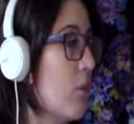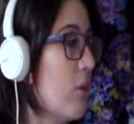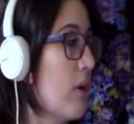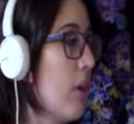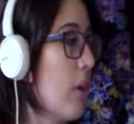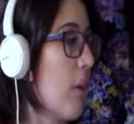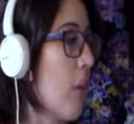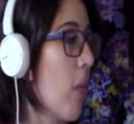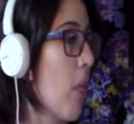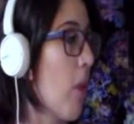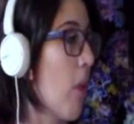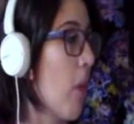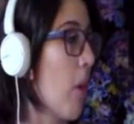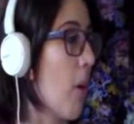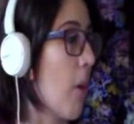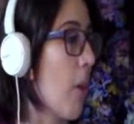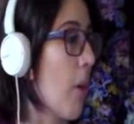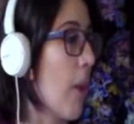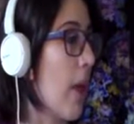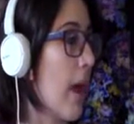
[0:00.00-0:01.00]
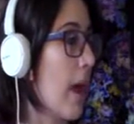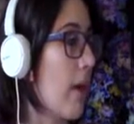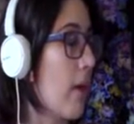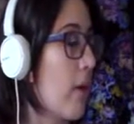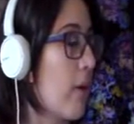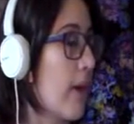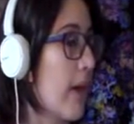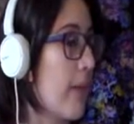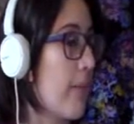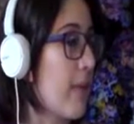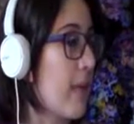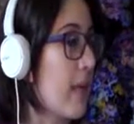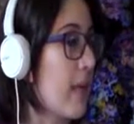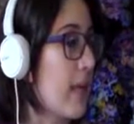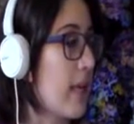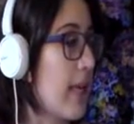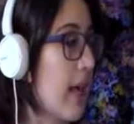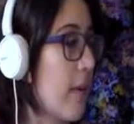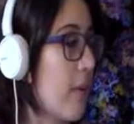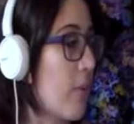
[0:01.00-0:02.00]
Okay,
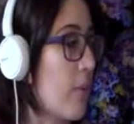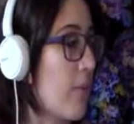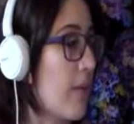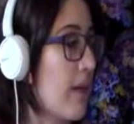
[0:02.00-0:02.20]
yeah,